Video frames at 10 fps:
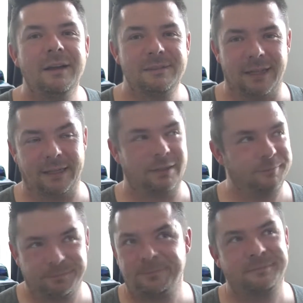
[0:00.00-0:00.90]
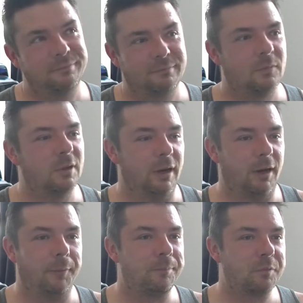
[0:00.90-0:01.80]
like, you know,
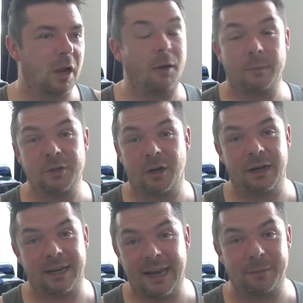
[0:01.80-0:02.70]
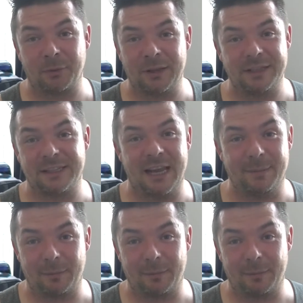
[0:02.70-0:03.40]
oh, I'm sorry, I can't play this game.